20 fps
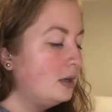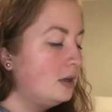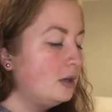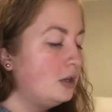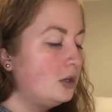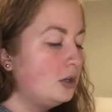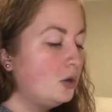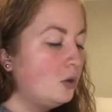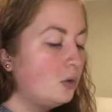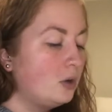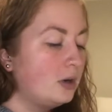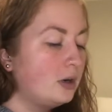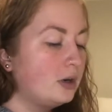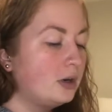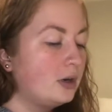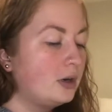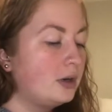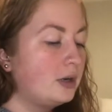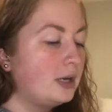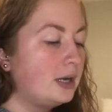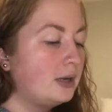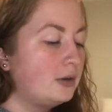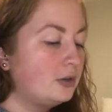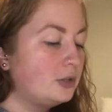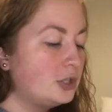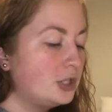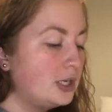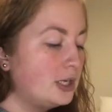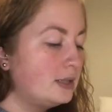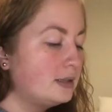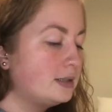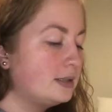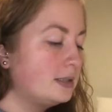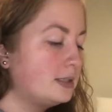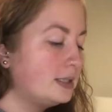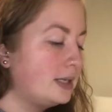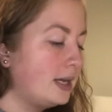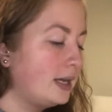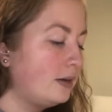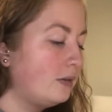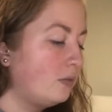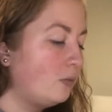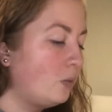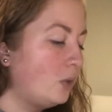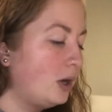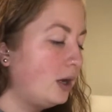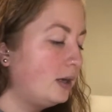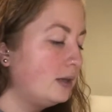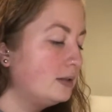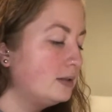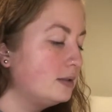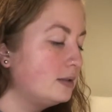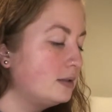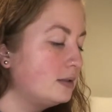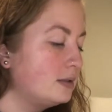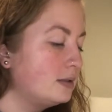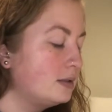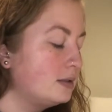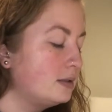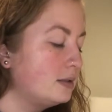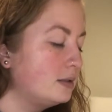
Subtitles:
Your current energy is the Ten of Wands.